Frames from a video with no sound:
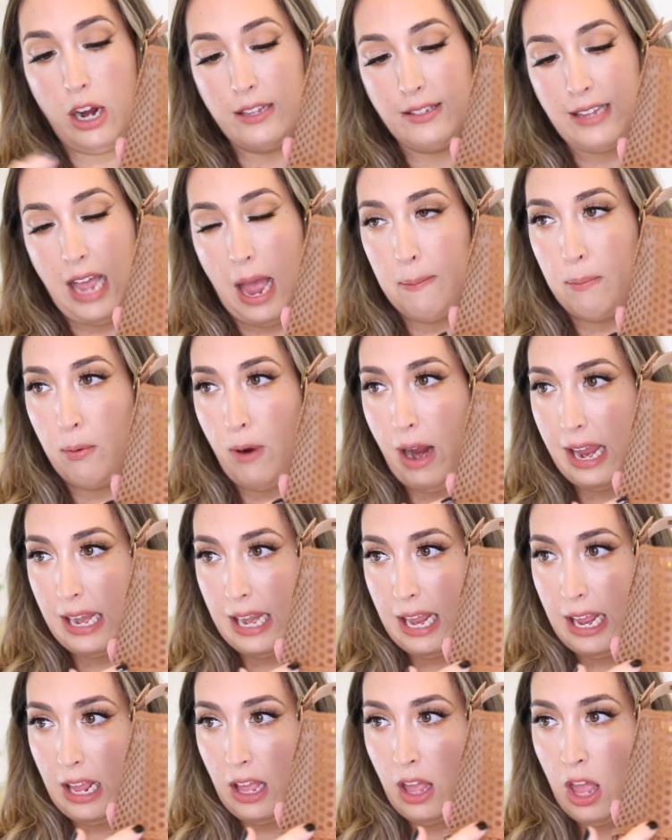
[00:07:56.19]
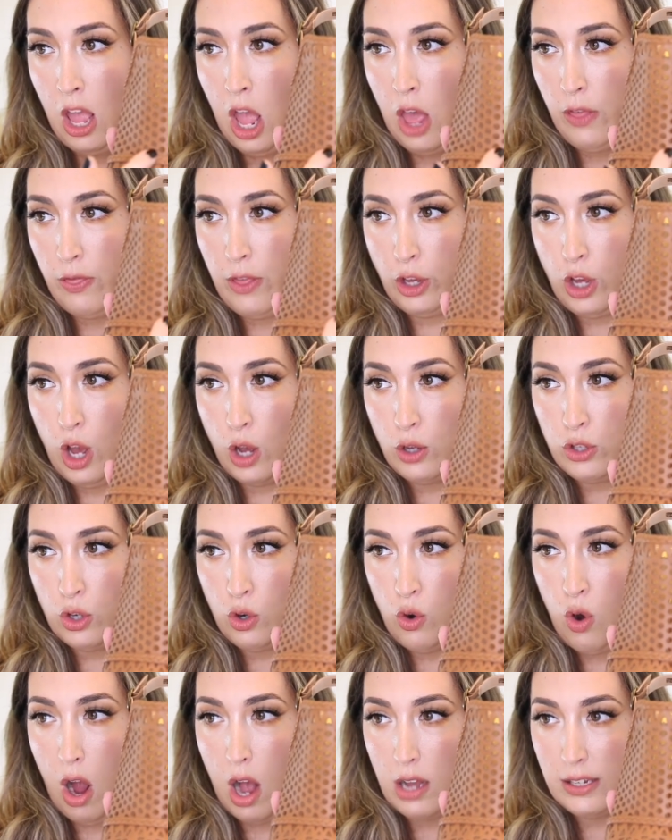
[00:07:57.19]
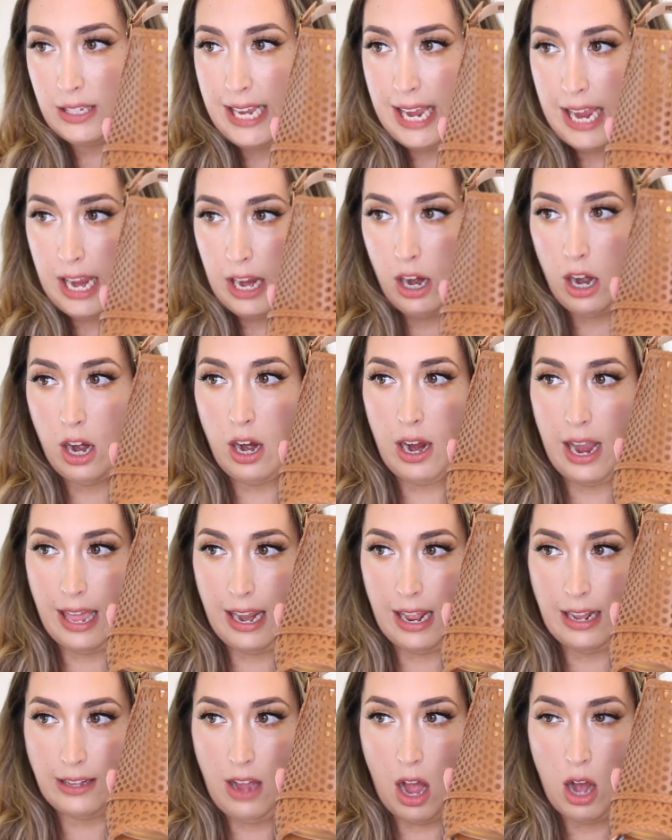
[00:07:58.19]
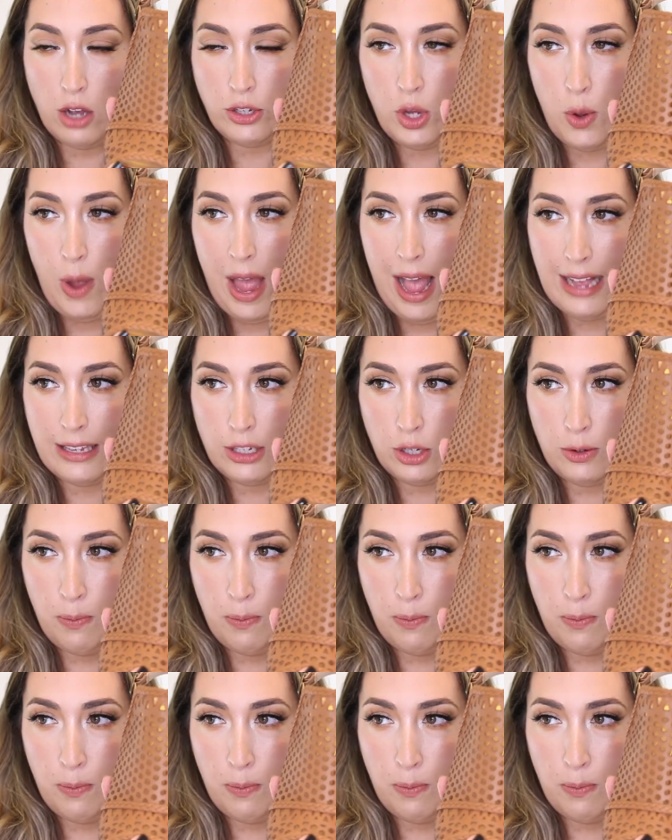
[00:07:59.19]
It's got braiding that goes across here, and it also has